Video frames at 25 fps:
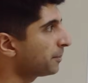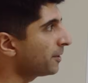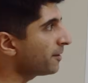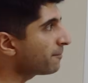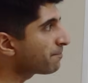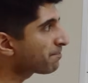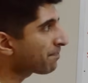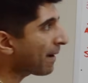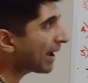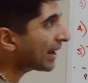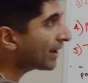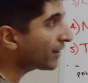But
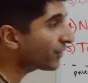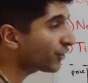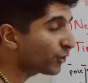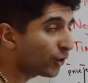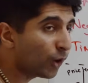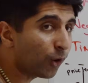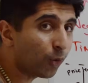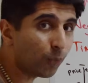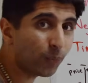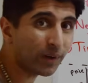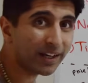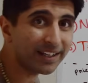if banks
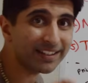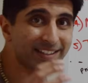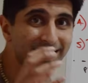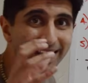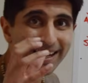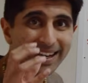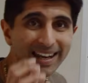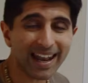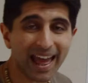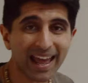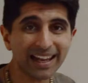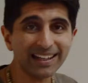are not willing
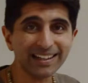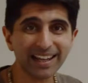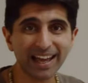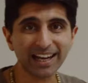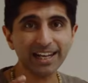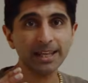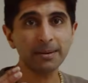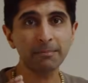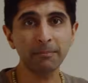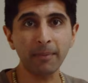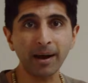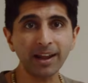to lend
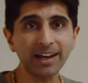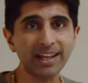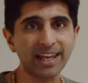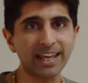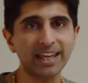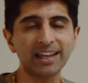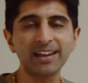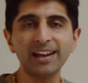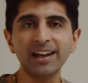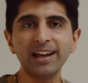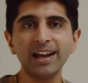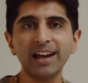any
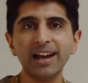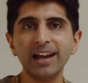money,